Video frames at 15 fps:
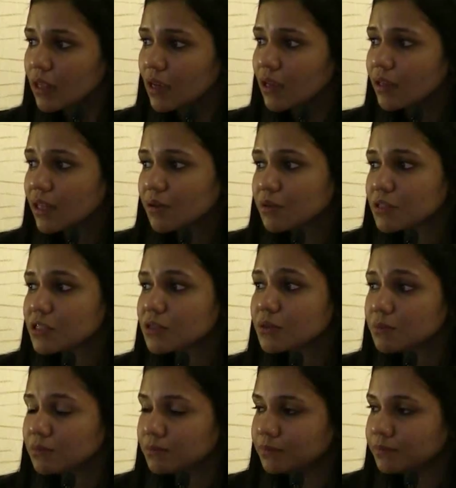there was
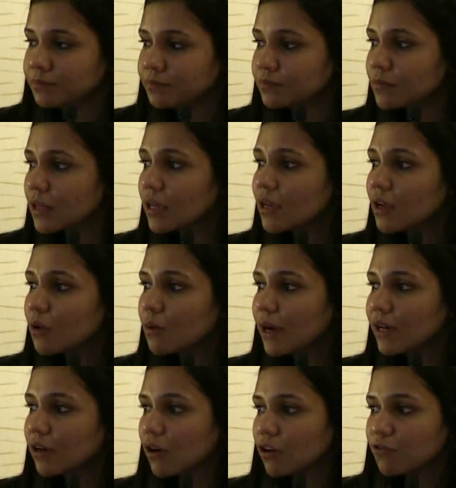quite
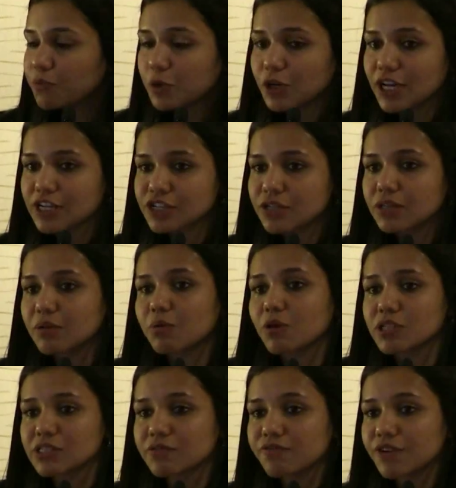a lot of protection. There
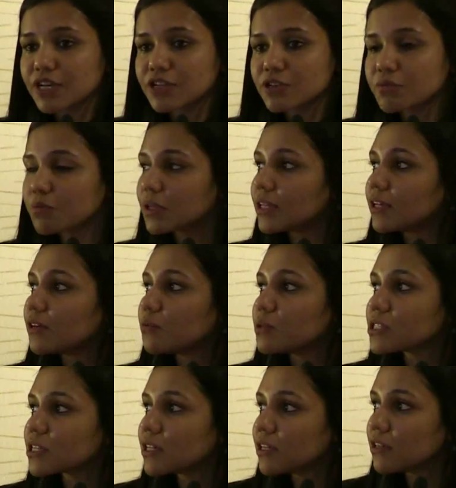was infection, but then it was
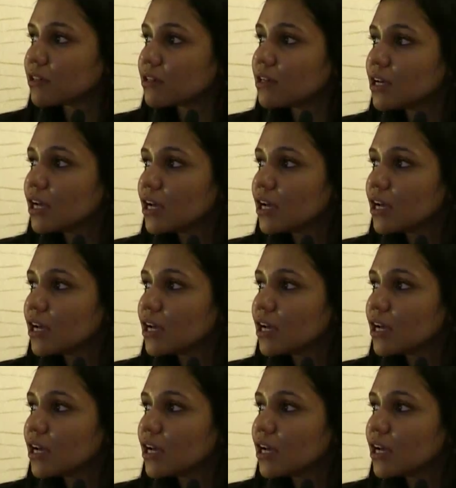cleared